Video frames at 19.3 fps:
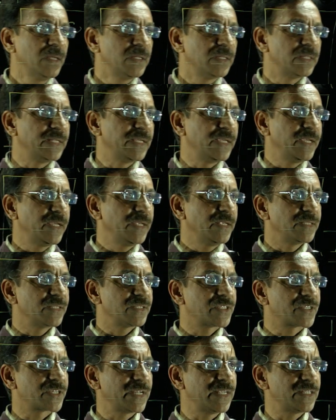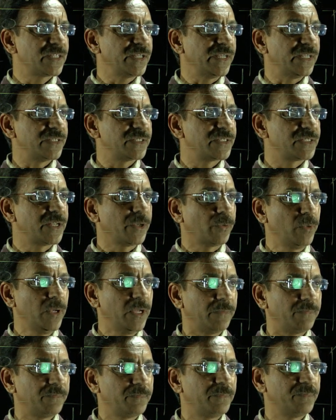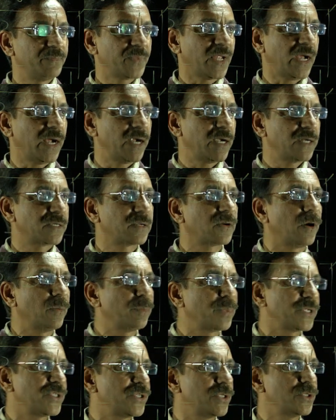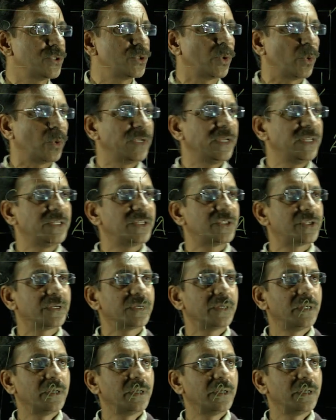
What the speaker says: The stresses developed at compression zone is